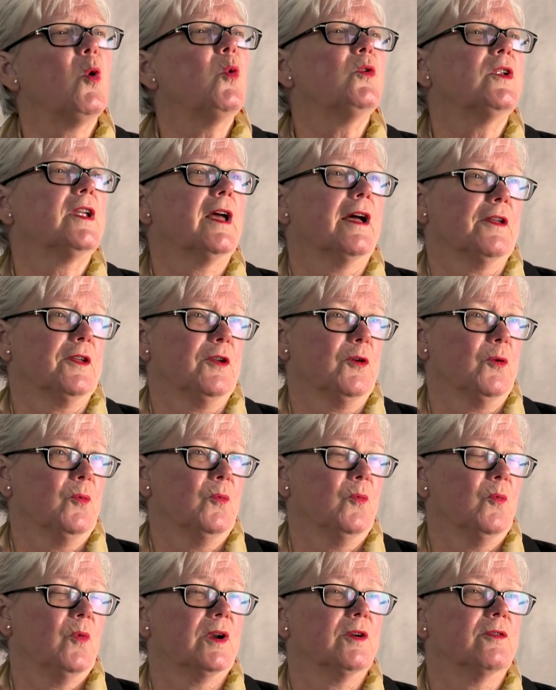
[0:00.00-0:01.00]
won't tell
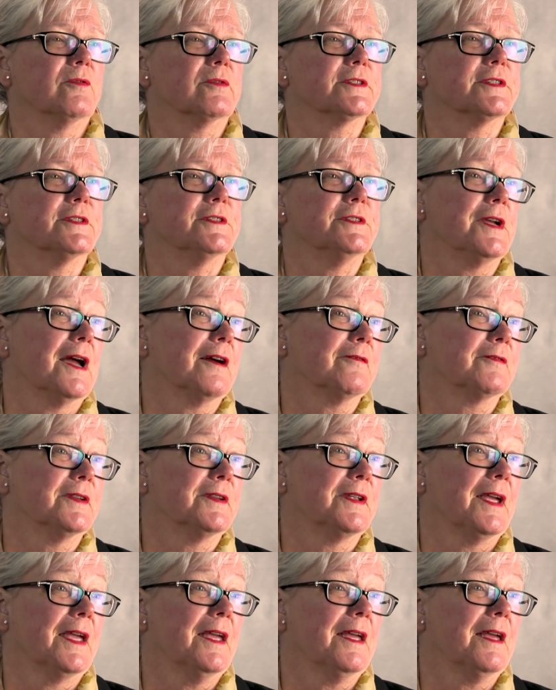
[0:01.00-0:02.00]
you what courses you have to
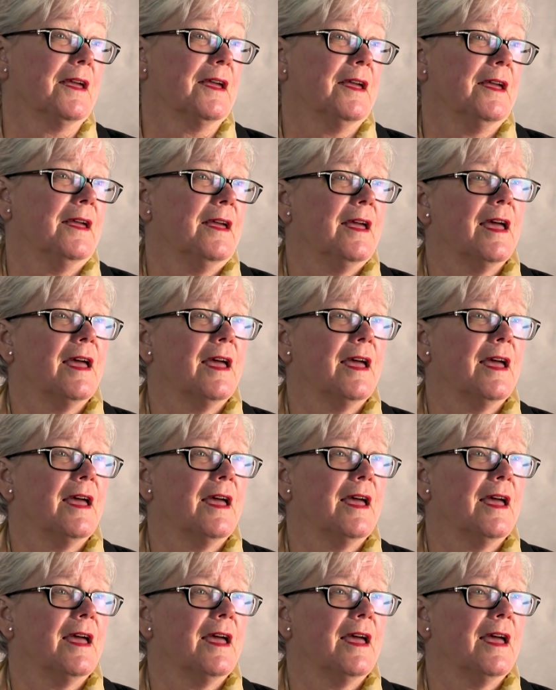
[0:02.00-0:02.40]
take,